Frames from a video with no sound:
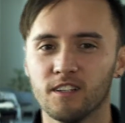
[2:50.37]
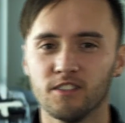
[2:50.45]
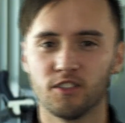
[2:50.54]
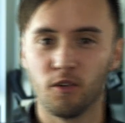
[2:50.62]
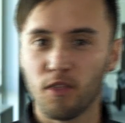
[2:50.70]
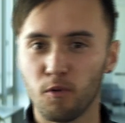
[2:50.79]

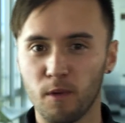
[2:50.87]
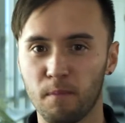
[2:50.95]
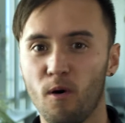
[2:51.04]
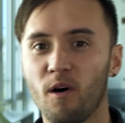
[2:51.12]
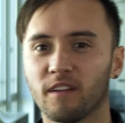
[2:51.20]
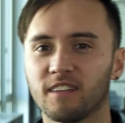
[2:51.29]
So the
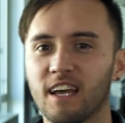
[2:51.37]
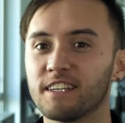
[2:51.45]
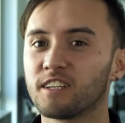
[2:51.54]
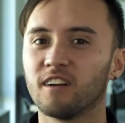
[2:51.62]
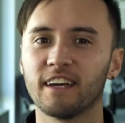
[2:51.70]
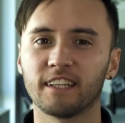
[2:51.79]
report has
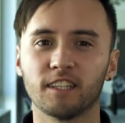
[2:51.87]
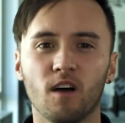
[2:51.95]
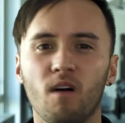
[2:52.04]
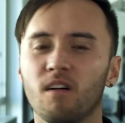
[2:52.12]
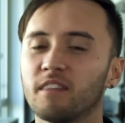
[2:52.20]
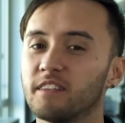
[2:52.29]
collected
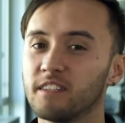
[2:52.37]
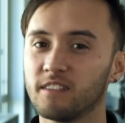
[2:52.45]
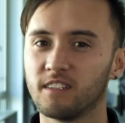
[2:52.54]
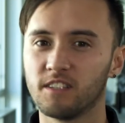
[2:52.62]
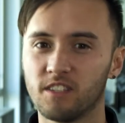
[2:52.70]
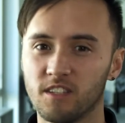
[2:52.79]
all the
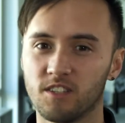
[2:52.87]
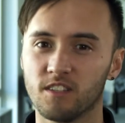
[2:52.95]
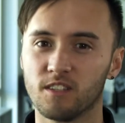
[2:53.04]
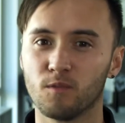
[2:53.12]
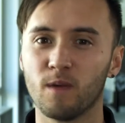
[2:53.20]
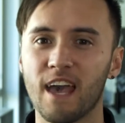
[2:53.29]

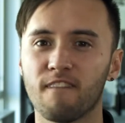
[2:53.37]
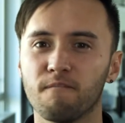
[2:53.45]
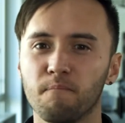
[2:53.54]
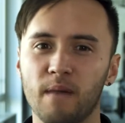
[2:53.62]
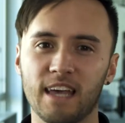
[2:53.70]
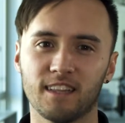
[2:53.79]
decisions we have
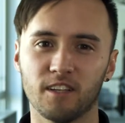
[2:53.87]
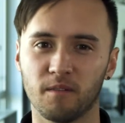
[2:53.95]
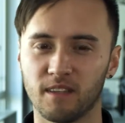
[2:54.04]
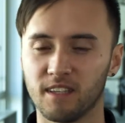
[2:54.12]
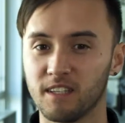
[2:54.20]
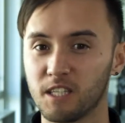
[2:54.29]
made
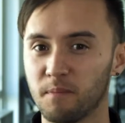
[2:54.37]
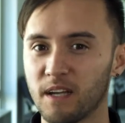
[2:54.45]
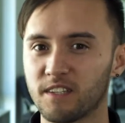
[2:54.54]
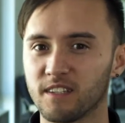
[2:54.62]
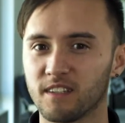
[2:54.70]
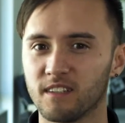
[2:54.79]
during the
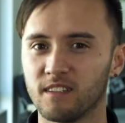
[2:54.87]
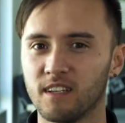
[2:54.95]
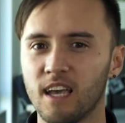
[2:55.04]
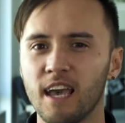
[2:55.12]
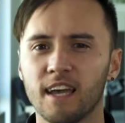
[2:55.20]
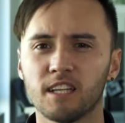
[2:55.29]
inspection.
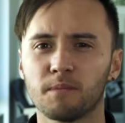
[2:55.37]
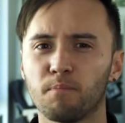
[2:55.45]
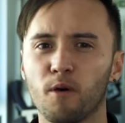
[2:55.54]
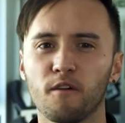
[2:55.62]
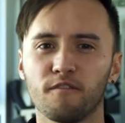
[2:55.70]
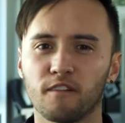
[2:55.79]
It is
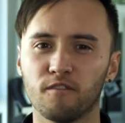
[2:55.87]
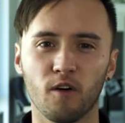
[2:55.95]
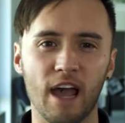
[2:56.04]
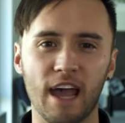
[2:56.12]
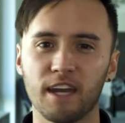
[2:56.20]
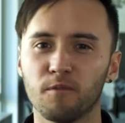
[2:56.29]
perfect for
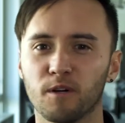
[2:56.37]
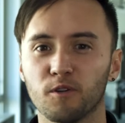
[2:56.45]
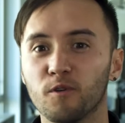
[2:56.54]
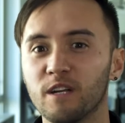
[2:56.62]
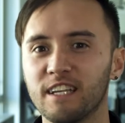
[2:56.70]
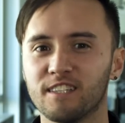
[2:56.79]
anyone
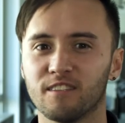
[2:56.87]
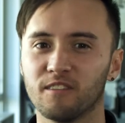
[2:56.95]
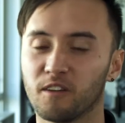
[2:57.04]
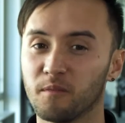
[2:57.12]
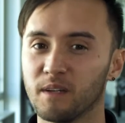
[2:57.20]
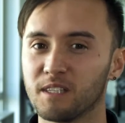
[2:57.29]
who needs to
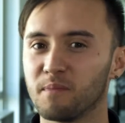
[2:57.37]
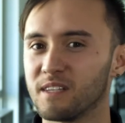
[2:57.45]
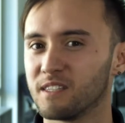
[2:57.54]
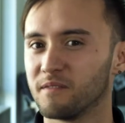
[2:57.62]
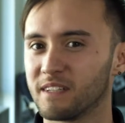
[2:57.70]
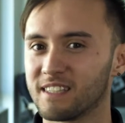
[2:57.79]
document
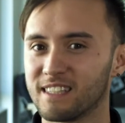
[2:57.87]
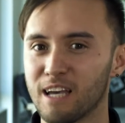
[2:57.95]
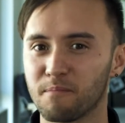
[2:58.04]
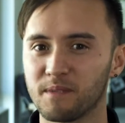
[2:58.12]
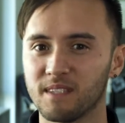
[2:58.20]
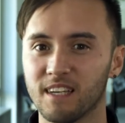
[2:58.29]
specific
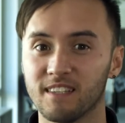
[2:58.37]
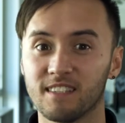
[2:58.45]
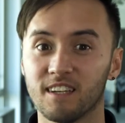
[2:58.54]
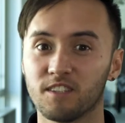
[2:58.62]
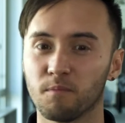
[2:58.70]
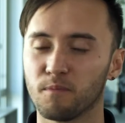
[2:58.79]
steps in
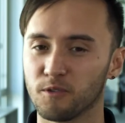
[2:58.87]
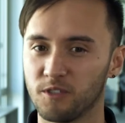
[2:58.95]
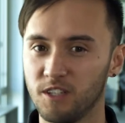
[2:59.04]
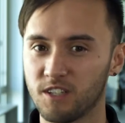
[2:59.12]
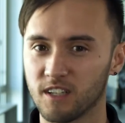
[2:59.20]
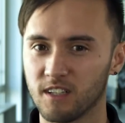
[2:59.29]
such a
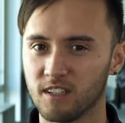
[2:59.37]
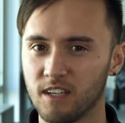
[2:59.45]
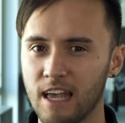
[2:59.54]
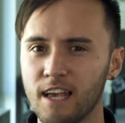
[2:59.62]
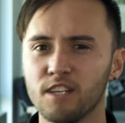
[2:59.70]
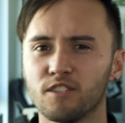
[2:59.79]
procedure,
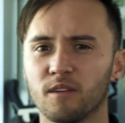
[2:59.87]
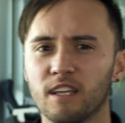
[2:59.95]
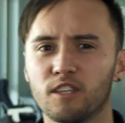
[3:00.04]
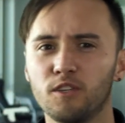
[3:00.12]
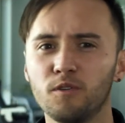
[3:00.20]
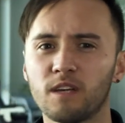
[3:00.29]
so
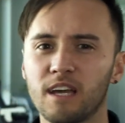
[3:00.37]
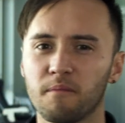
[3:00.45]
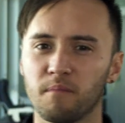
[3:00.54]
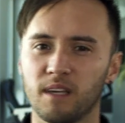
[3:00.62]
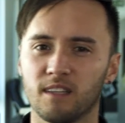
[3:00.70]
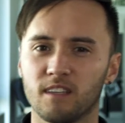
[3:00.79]
that you
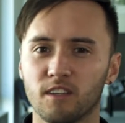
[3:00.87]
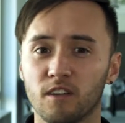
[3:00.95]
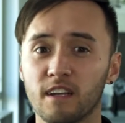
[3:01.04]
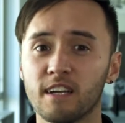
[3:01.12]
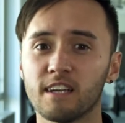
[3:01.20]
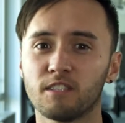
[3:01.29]
can meet your
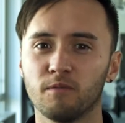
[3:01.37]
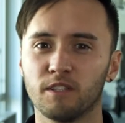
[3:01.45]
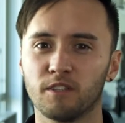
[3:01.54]
industrial